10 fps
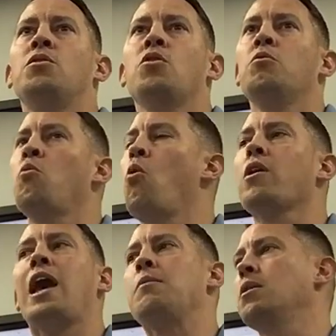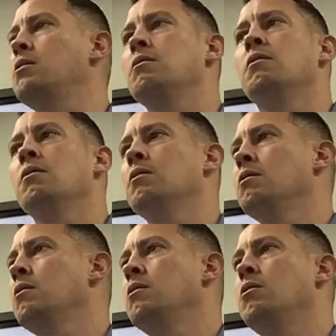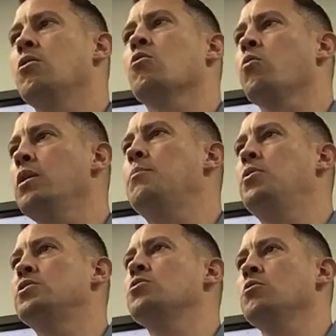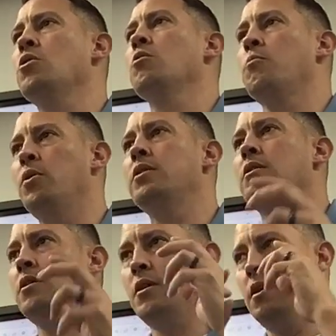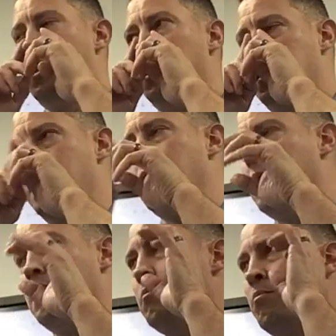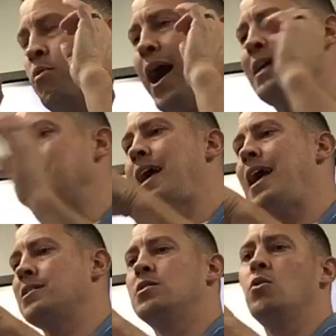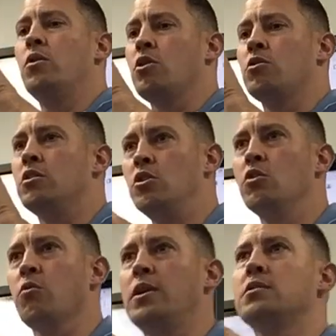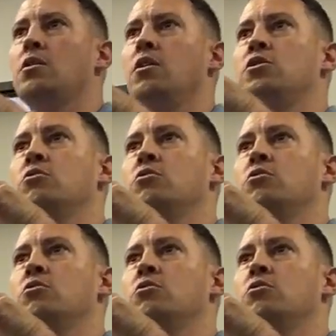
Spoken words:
You're going to war game it. You're going to really put the brass tacks to it. You're going to do the research.